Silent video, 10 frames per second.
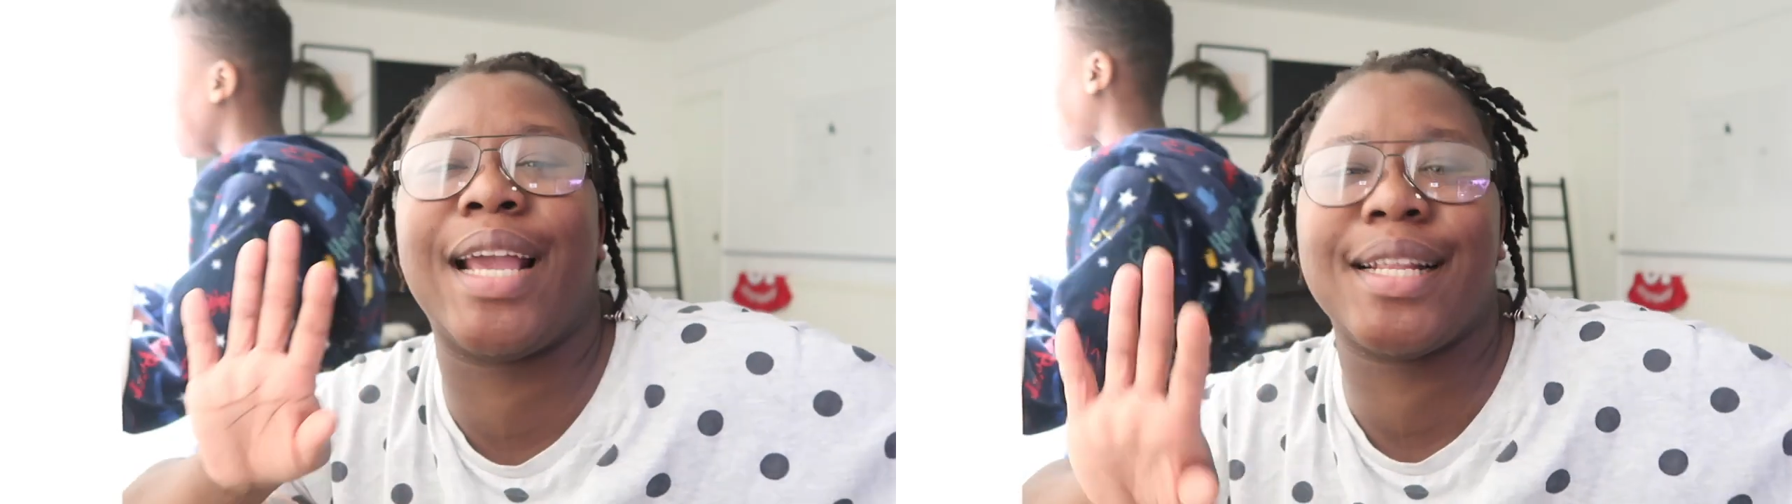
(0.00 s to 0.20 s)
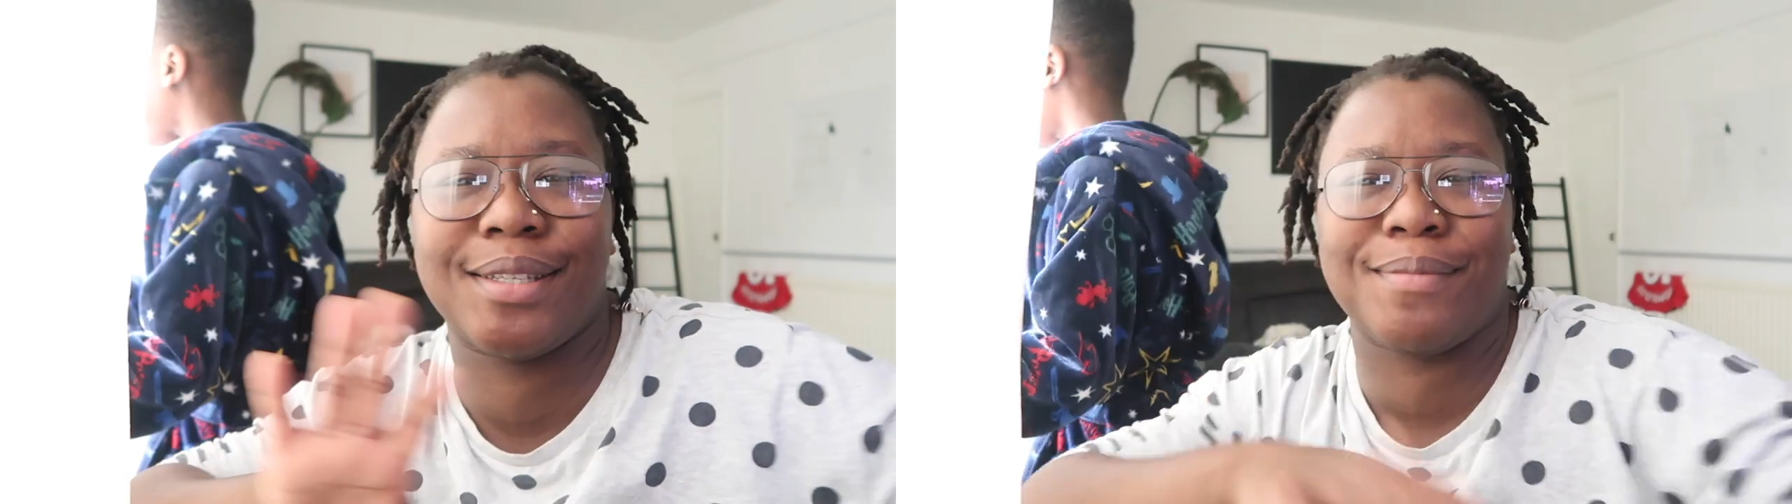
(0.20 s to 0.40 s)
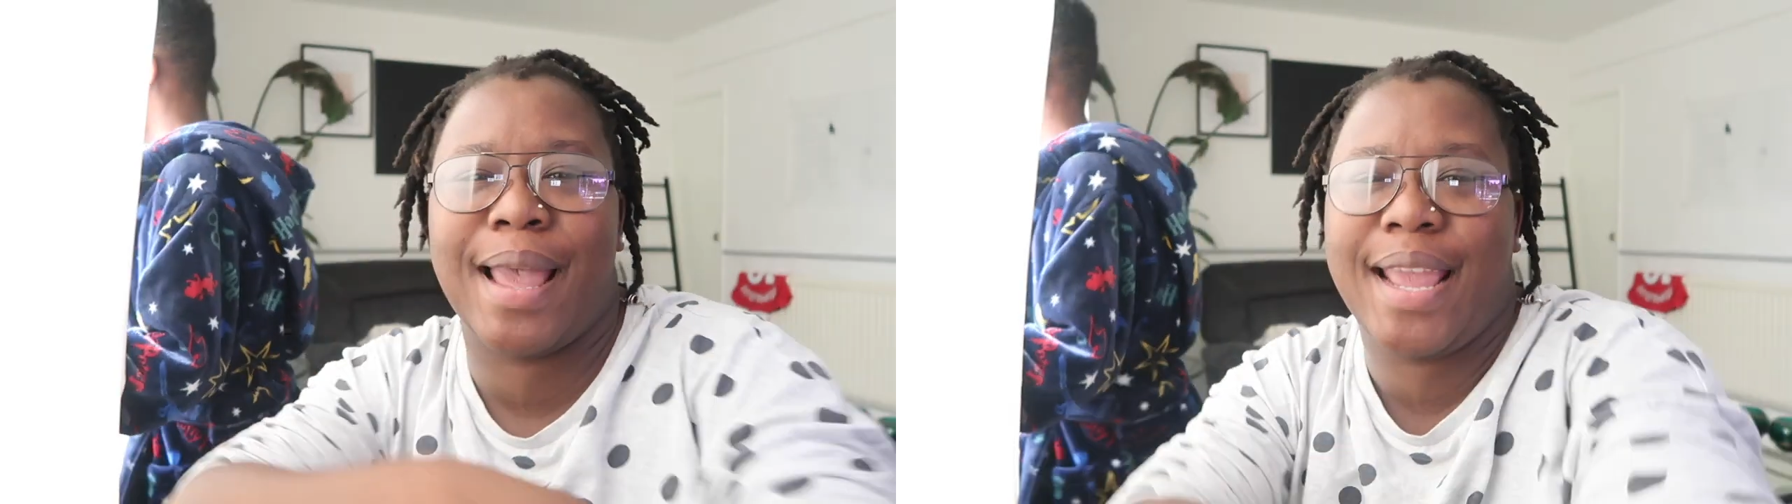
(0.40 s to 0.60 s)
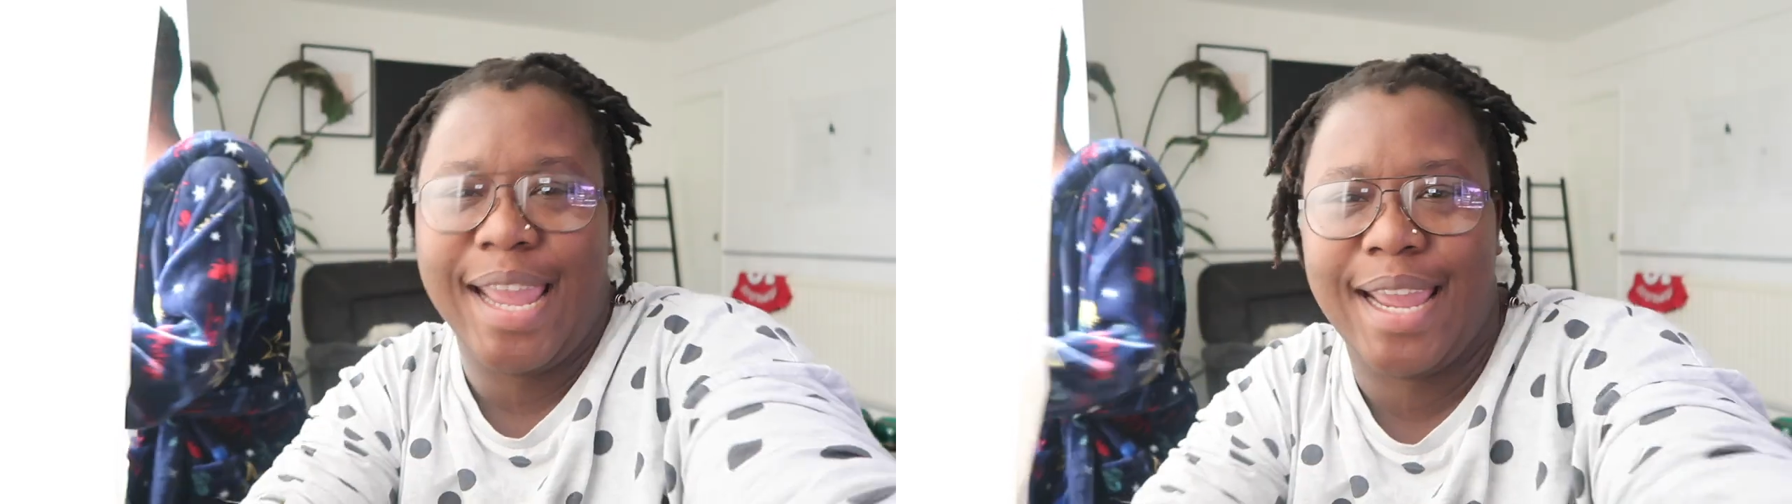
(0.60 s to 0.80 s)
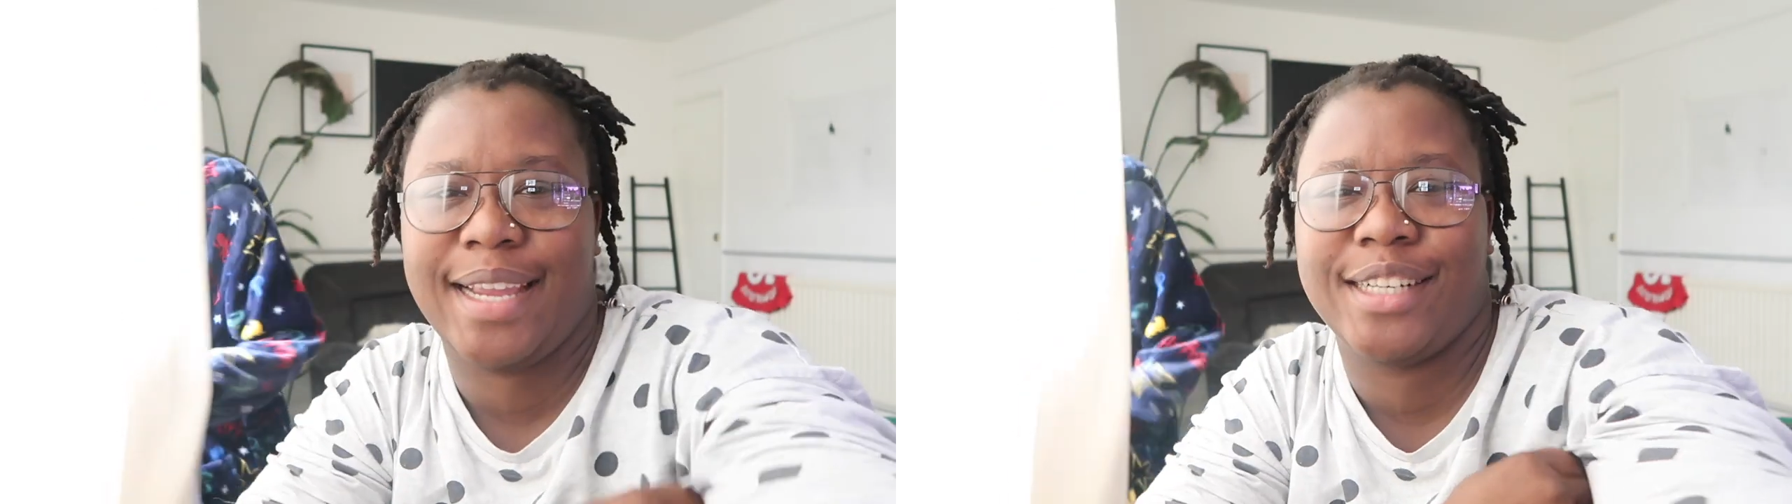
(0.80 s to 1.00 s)
get to
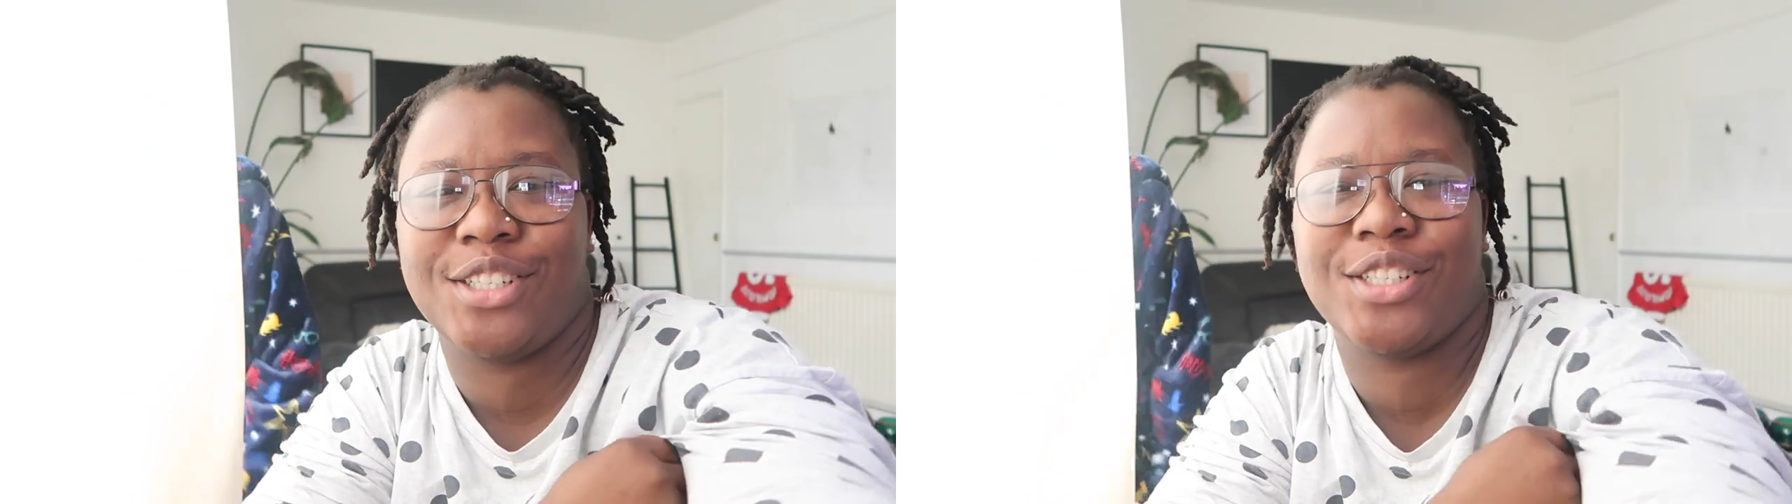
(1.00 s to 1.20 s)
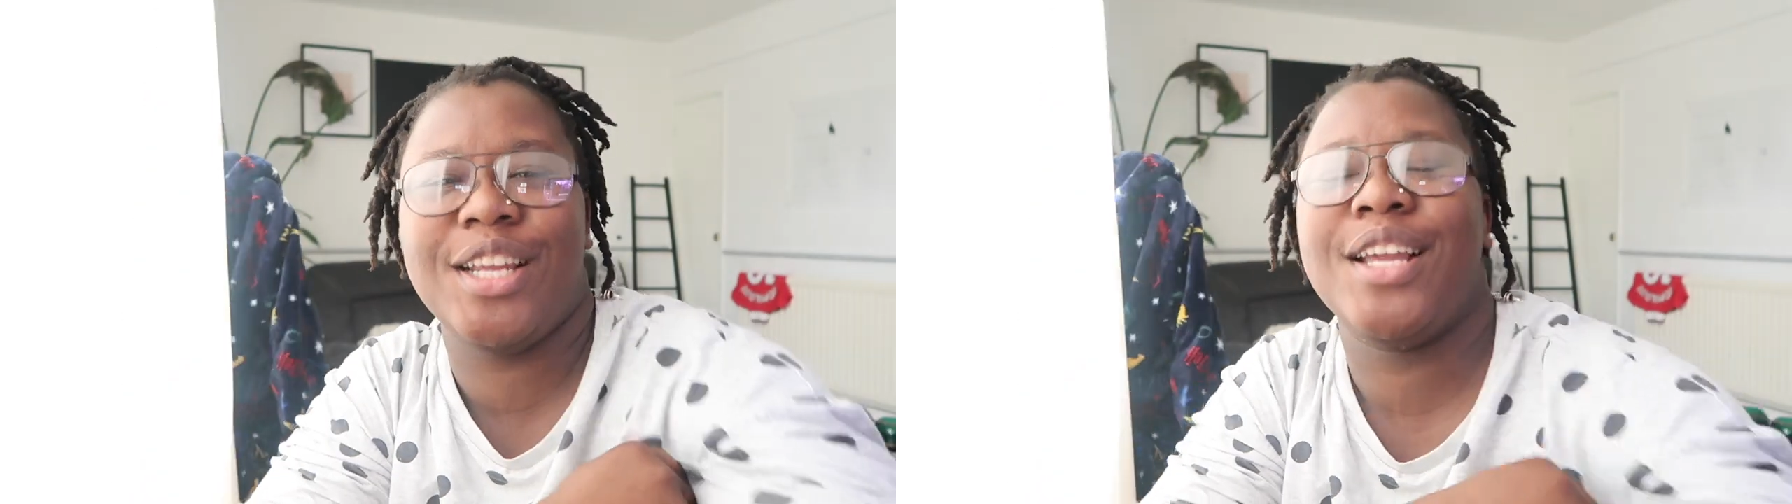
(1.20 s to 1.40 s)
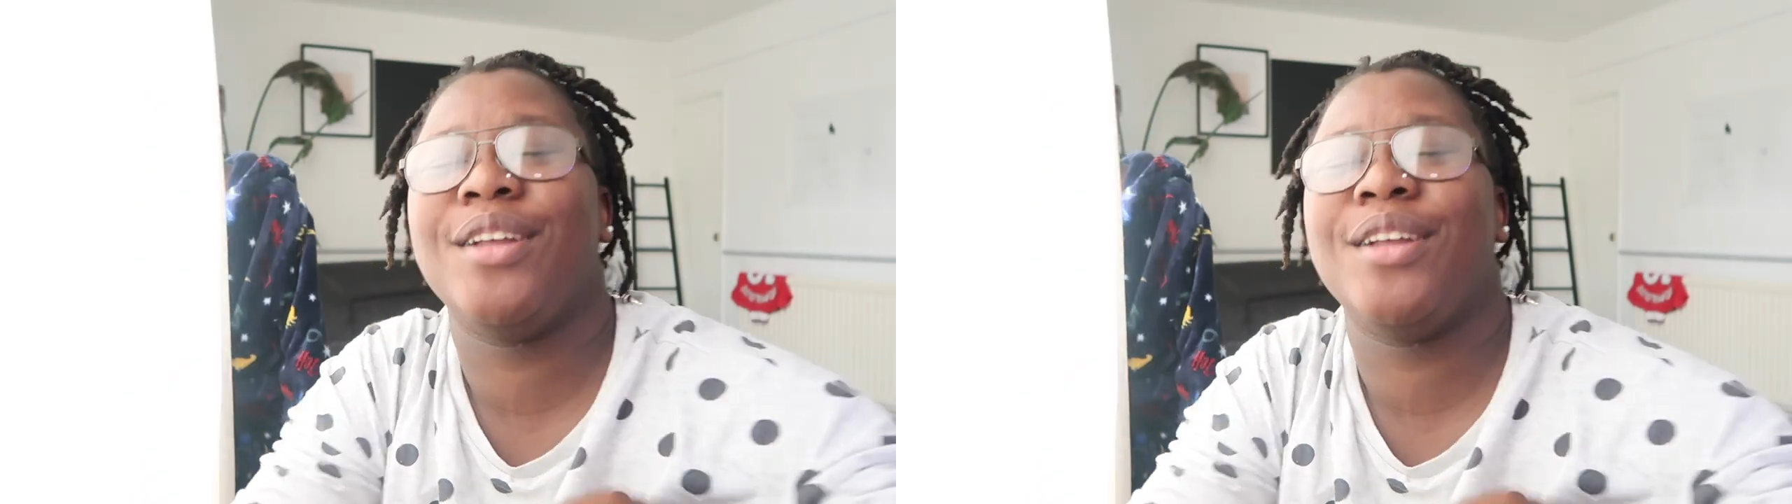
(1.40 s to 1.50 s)
my age.